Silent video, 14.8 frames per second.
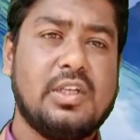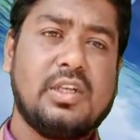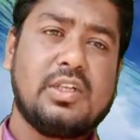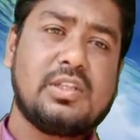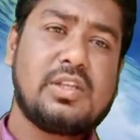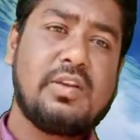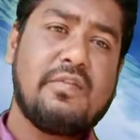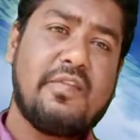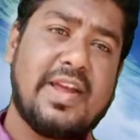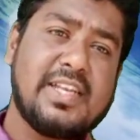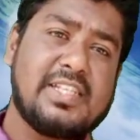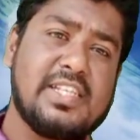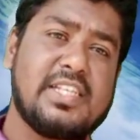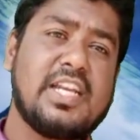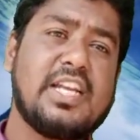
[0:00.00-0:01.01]
So in
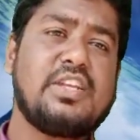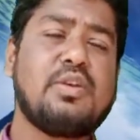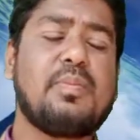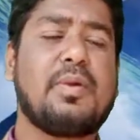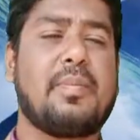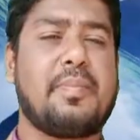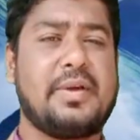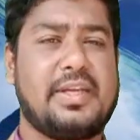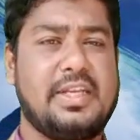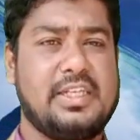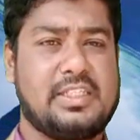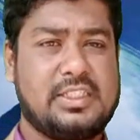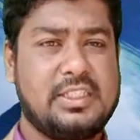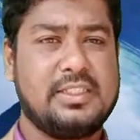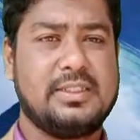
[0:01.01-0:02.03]
vegetative
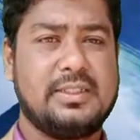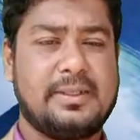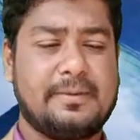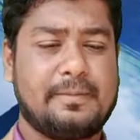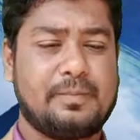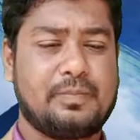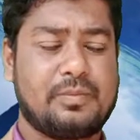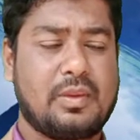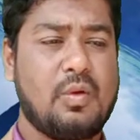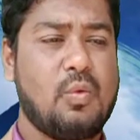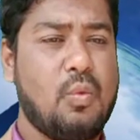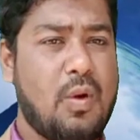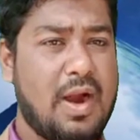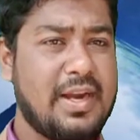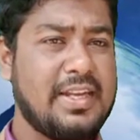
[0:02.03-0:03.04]
propagation,
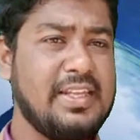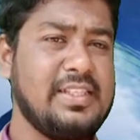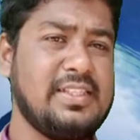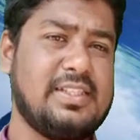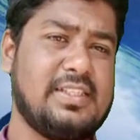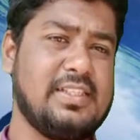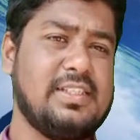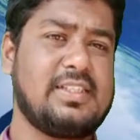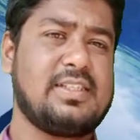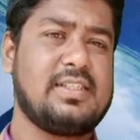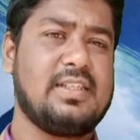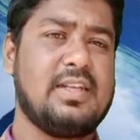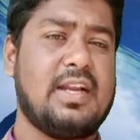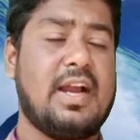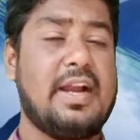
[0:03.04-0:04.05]
what is this
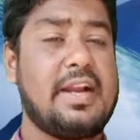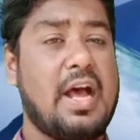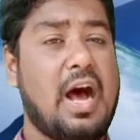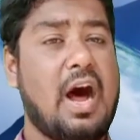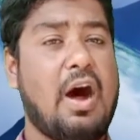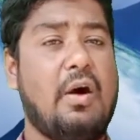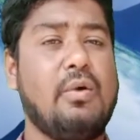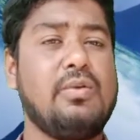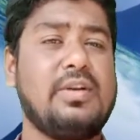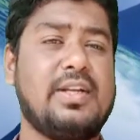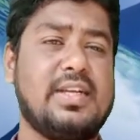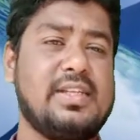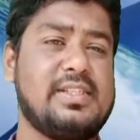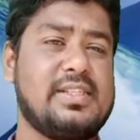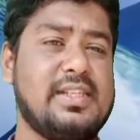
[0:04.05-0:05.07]
and how
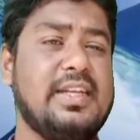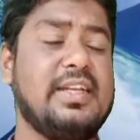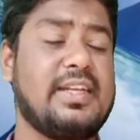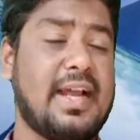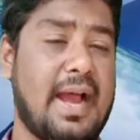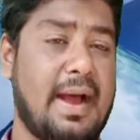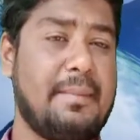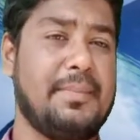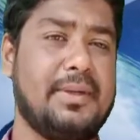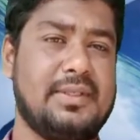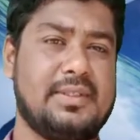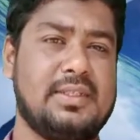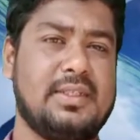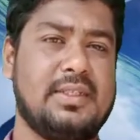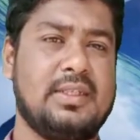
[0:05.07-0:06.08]
does it happen?
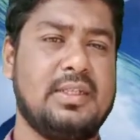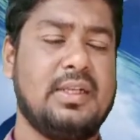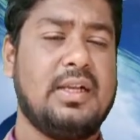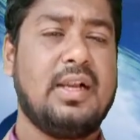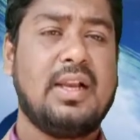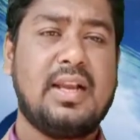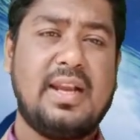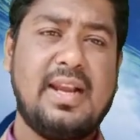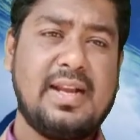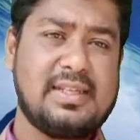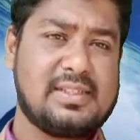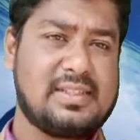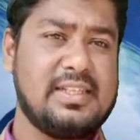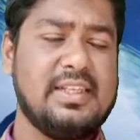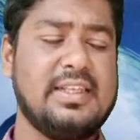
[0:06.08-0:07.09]

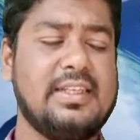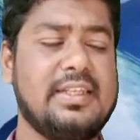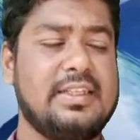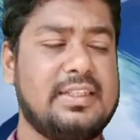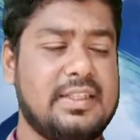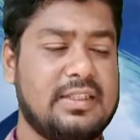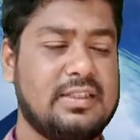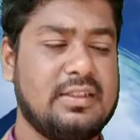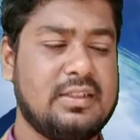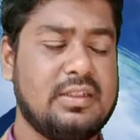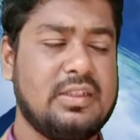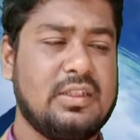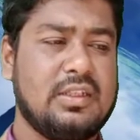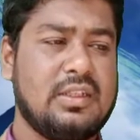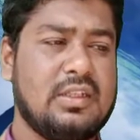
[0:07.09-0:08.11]
Let's see in detail.
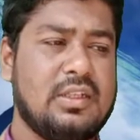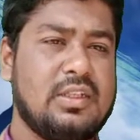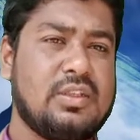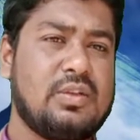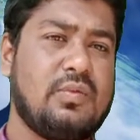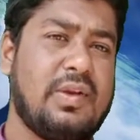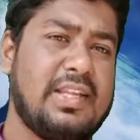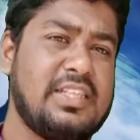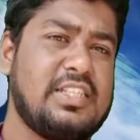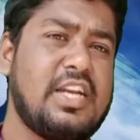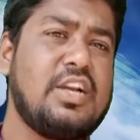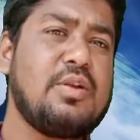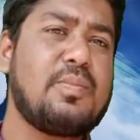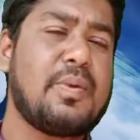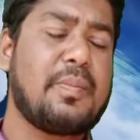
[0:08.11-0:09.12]
So
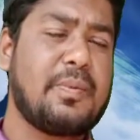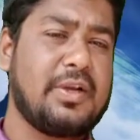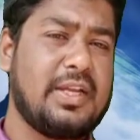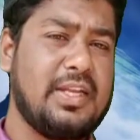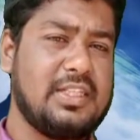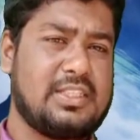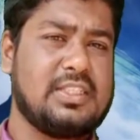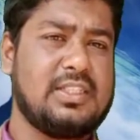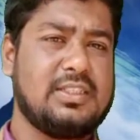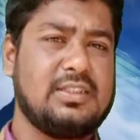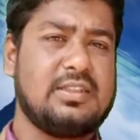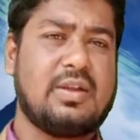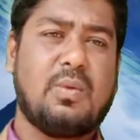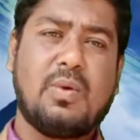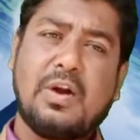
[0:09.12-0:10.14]
vegetative propagation,
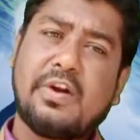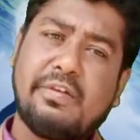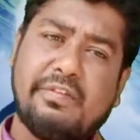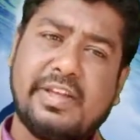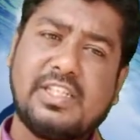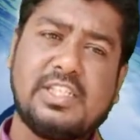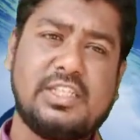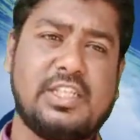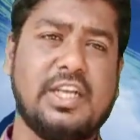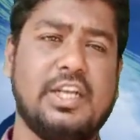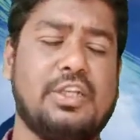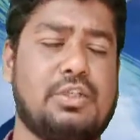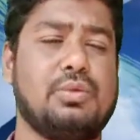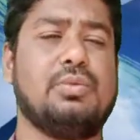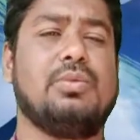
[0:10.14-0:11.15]
the word vegetative